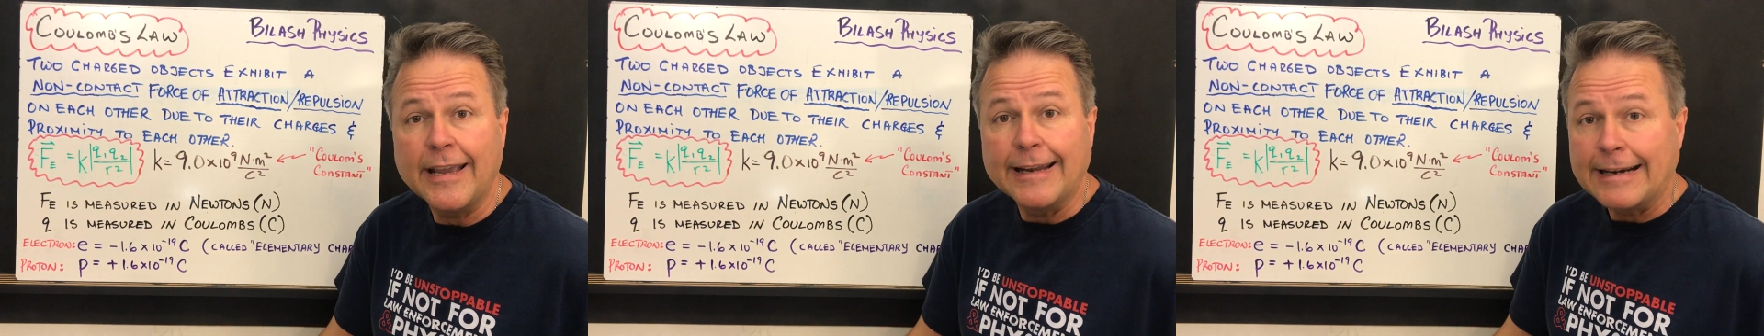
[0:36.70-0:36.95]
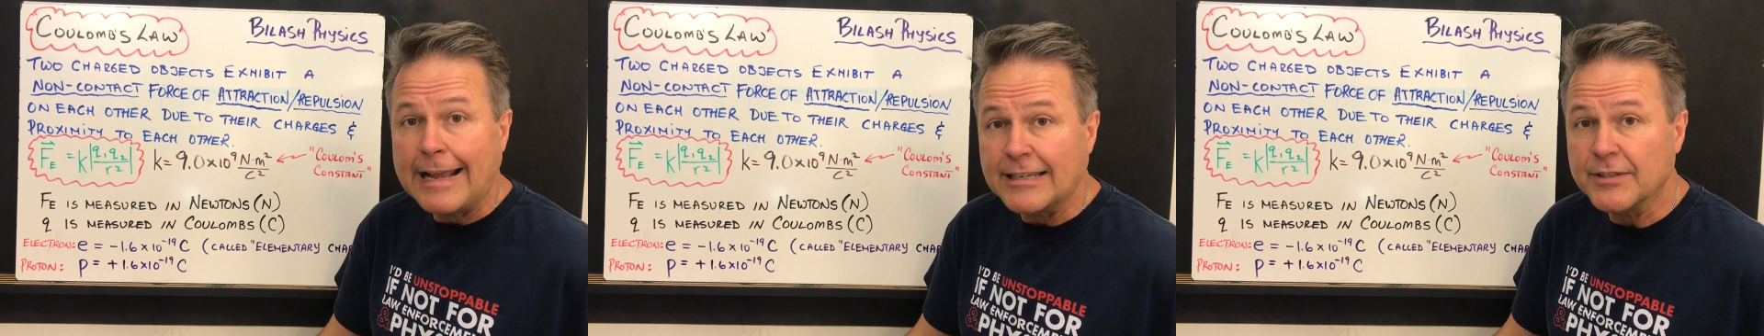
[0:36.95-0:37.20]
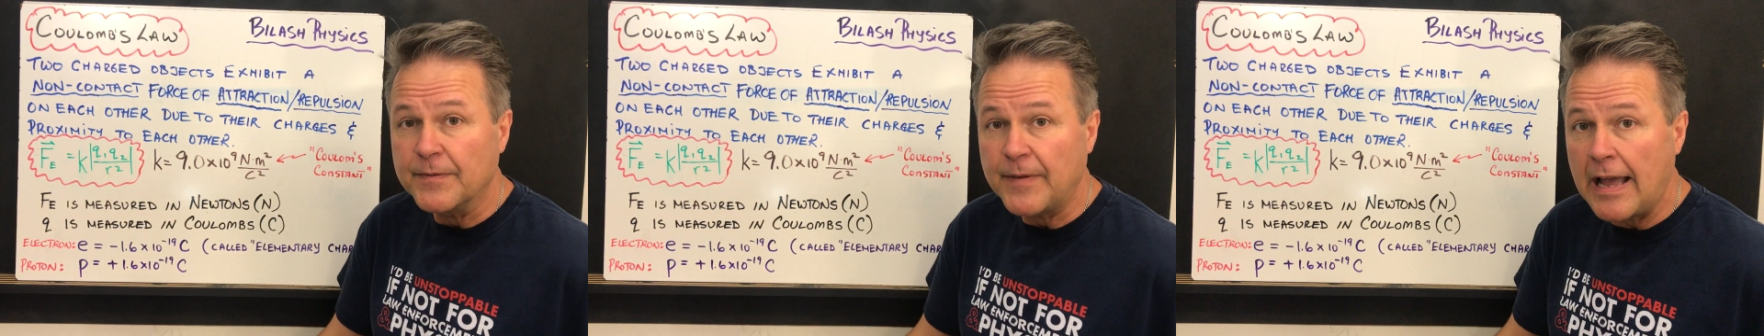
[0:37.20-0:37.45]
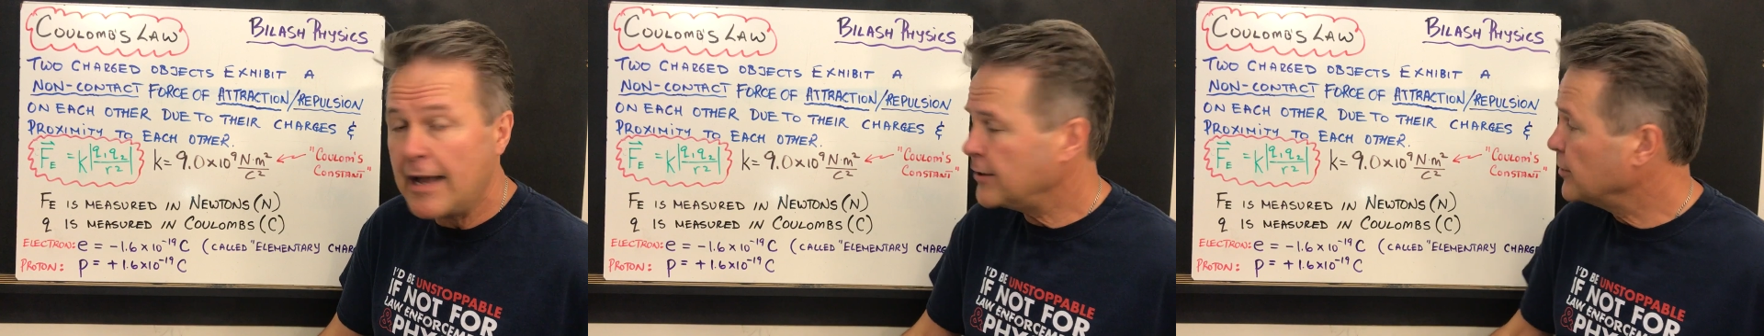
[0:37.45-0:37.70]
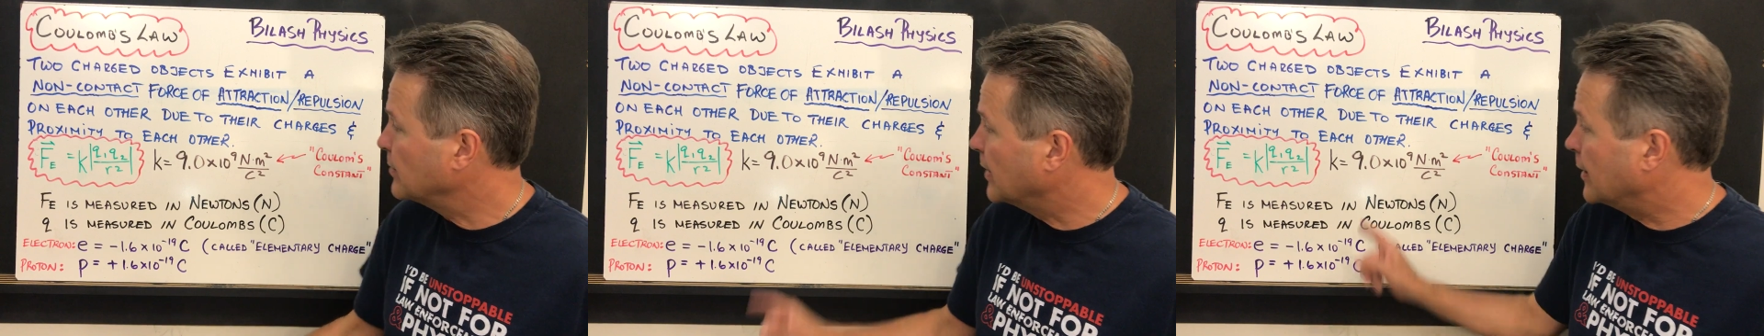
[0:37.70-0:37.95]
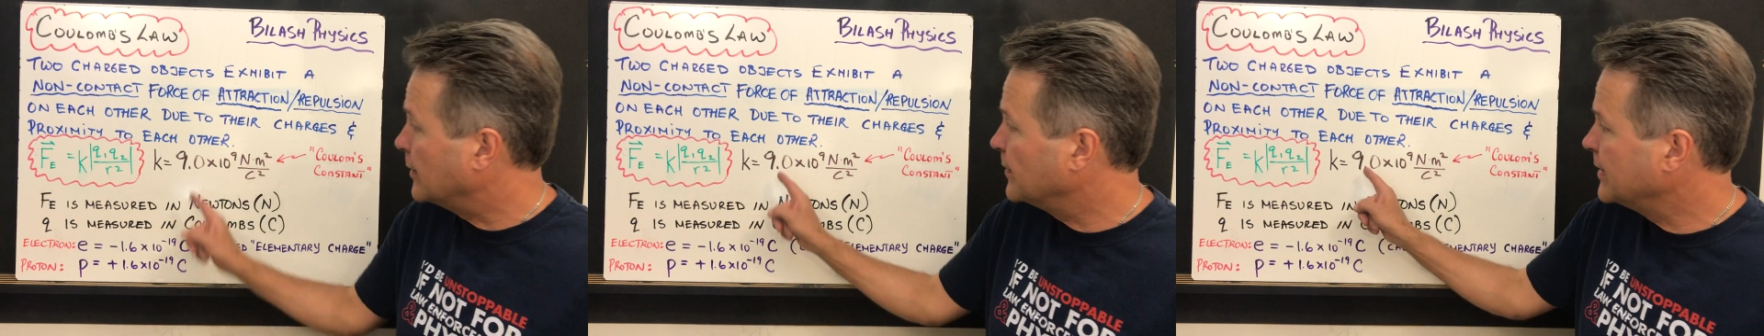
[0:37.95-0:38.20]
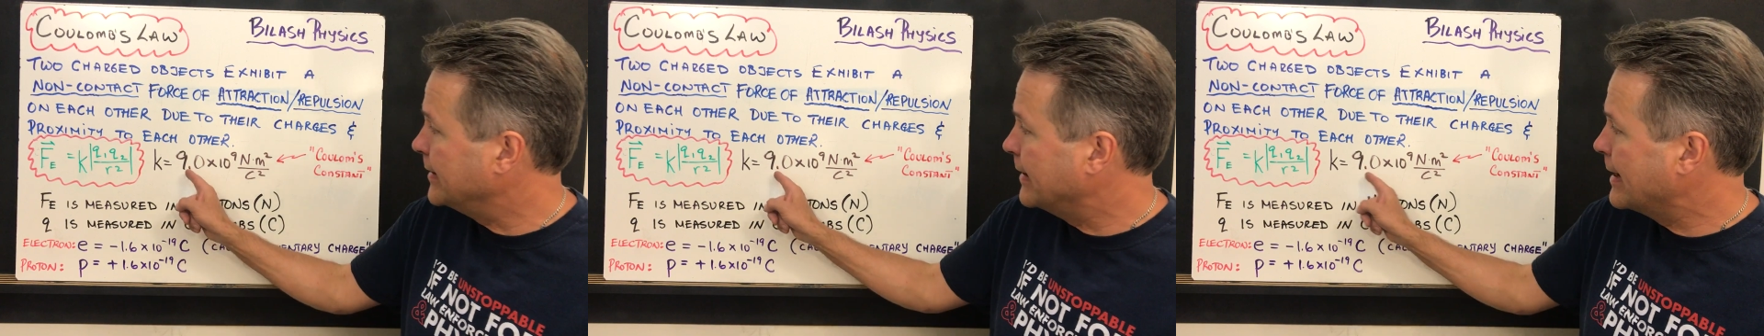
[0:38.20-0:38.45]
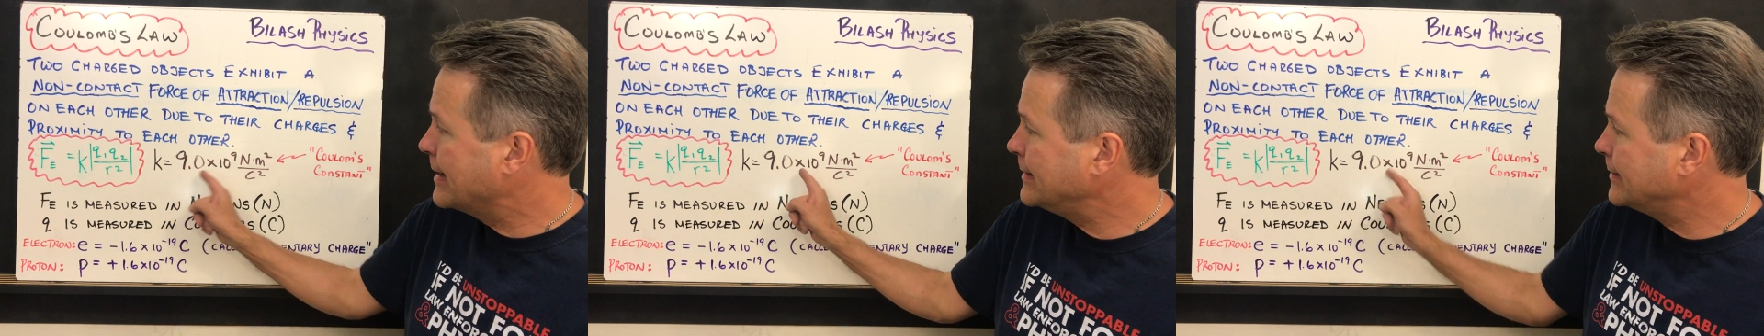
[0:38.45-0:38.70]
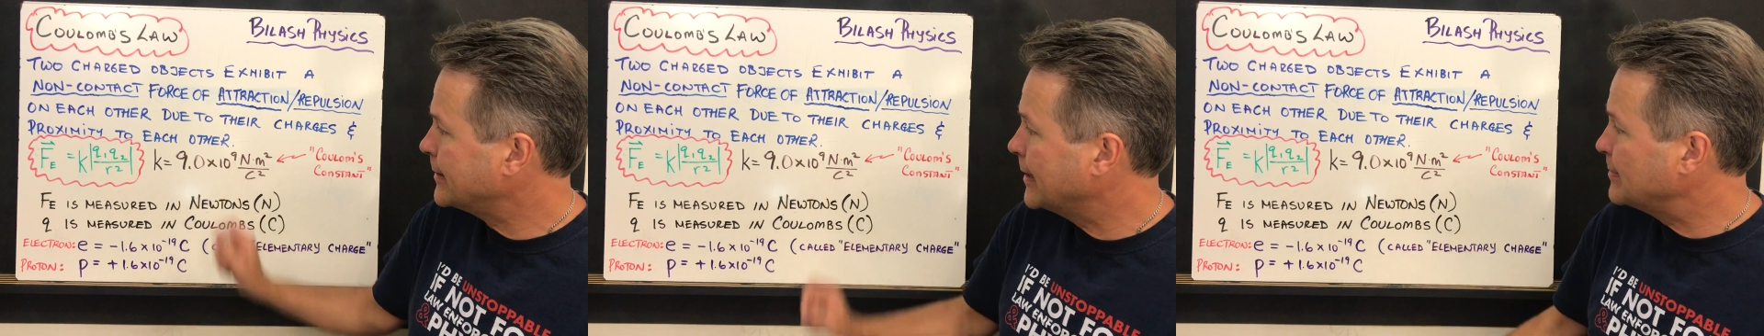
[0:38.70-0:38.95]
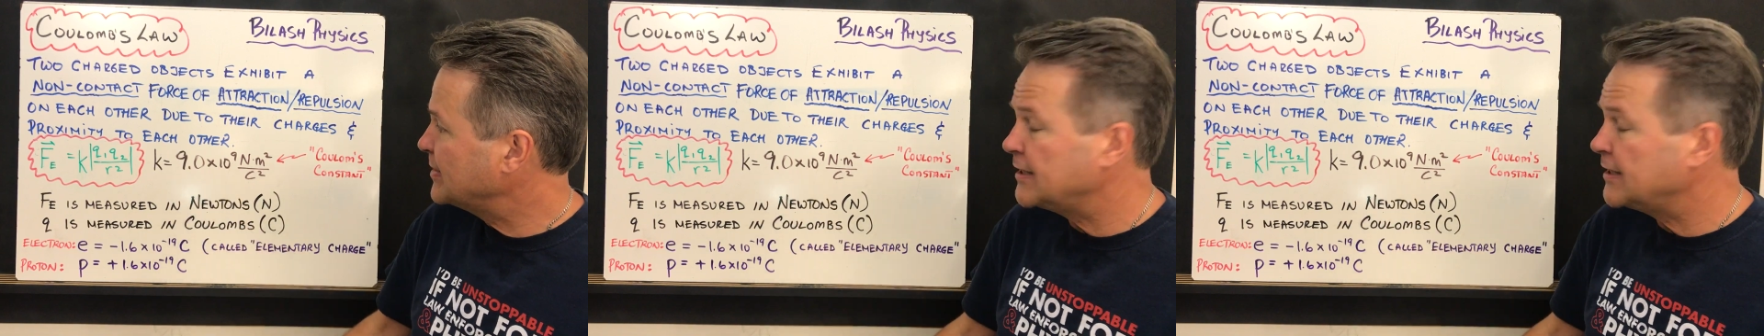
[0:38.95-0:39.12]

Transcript: and it has a value of 9 times